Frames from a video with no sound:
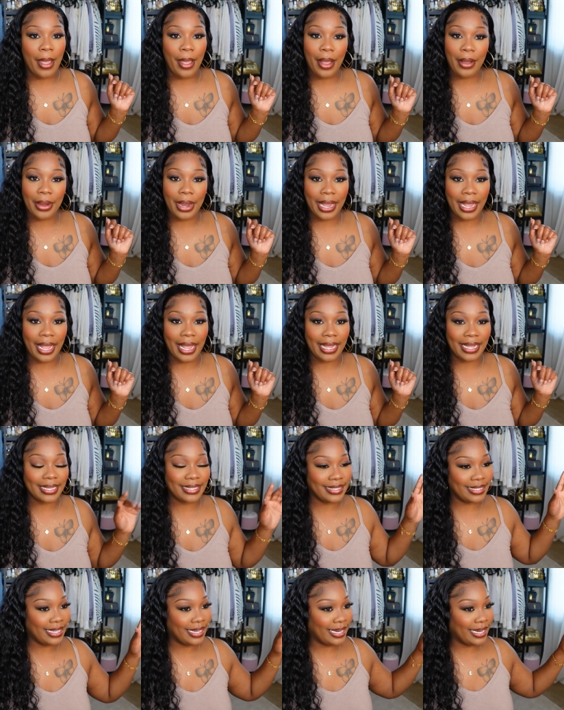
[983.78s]
all right
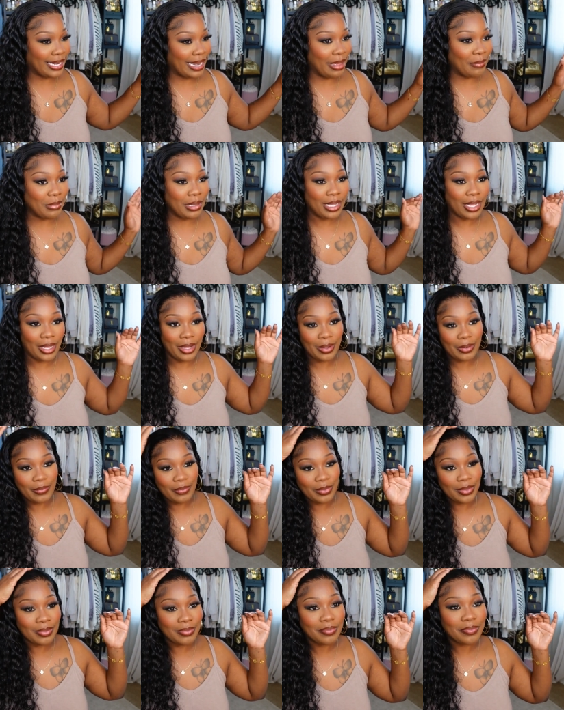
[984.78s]
guys let me go
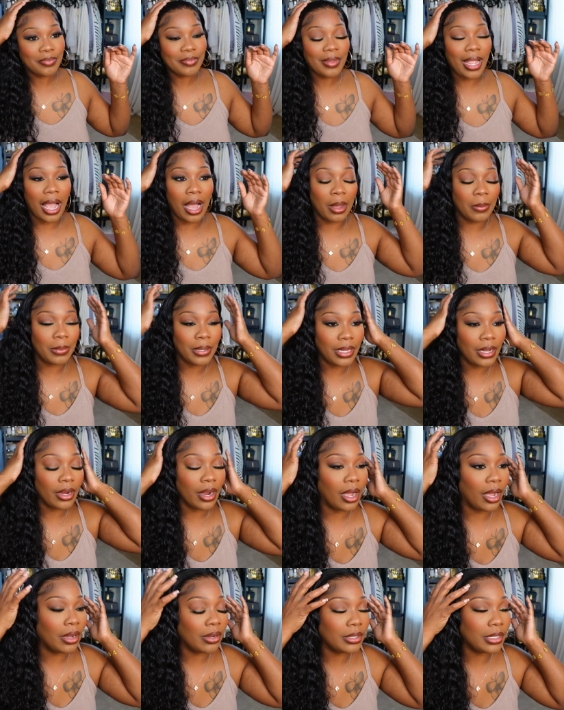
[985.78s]
i'll be here
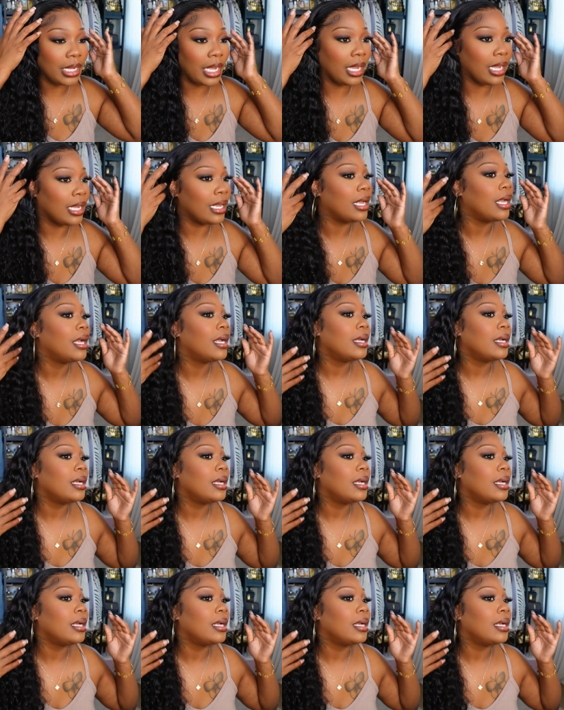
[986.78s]
all day